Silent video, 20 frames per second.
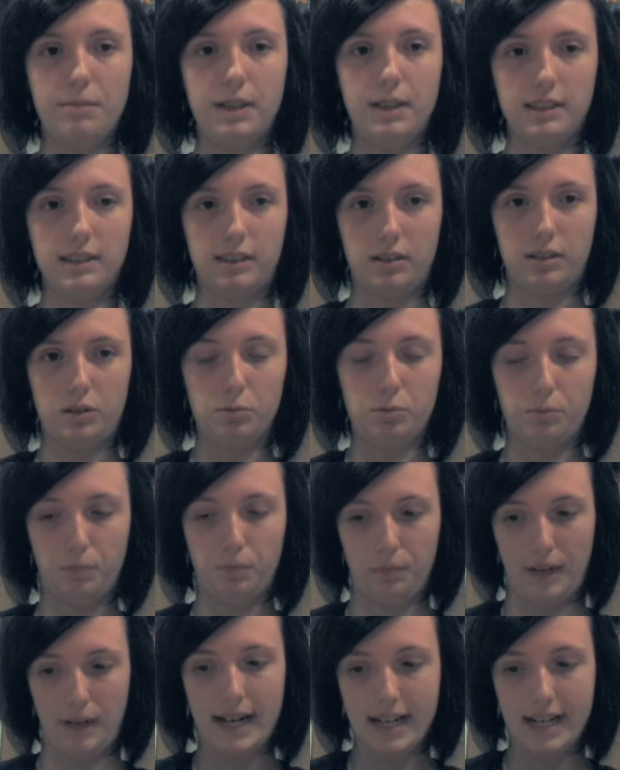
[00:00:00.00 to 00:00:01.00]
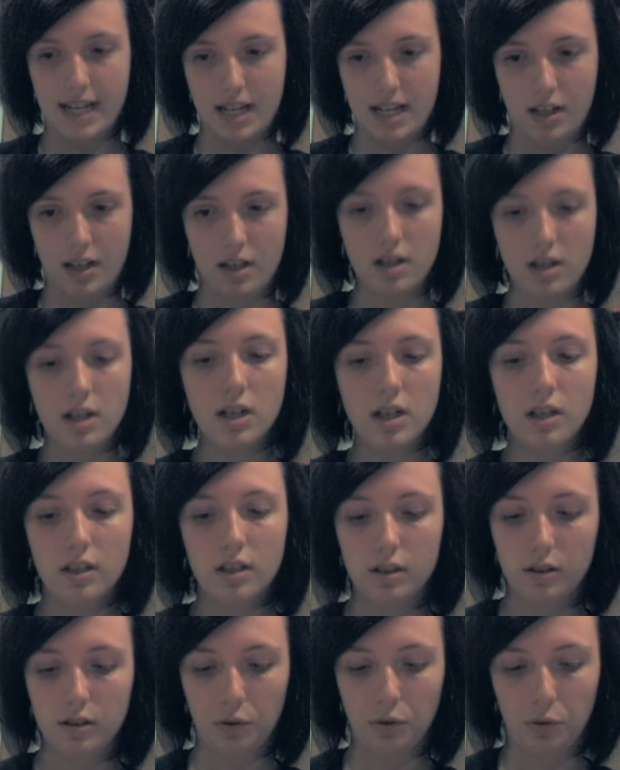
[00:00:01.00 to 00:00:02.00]
but it's already
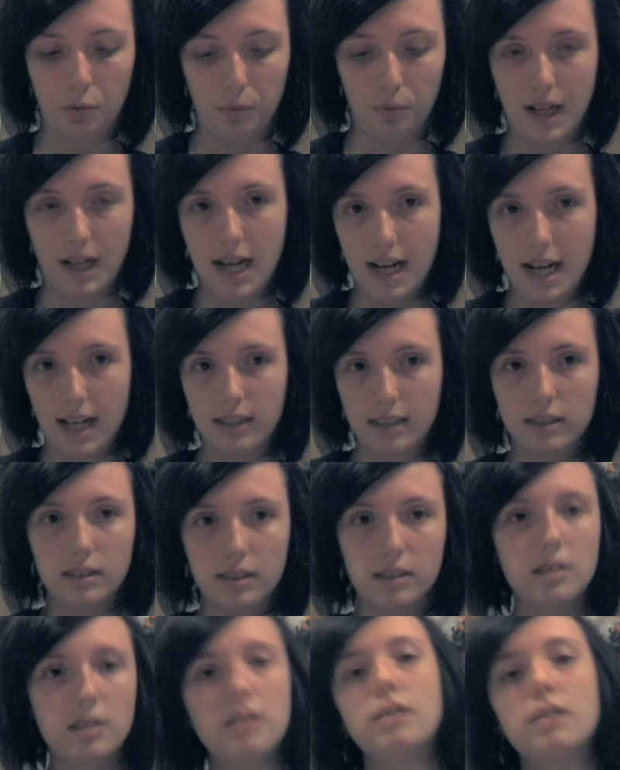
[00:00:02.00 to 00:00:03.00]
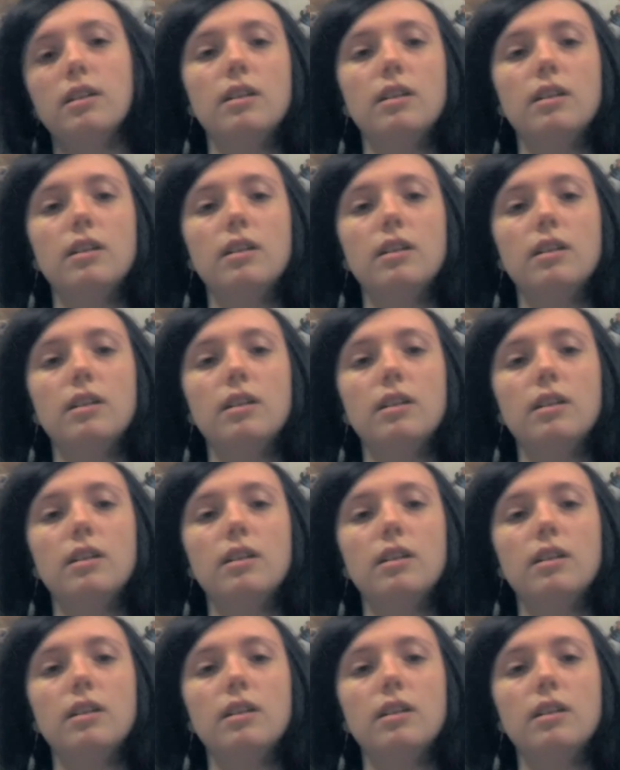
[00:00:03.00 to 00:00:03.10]
great.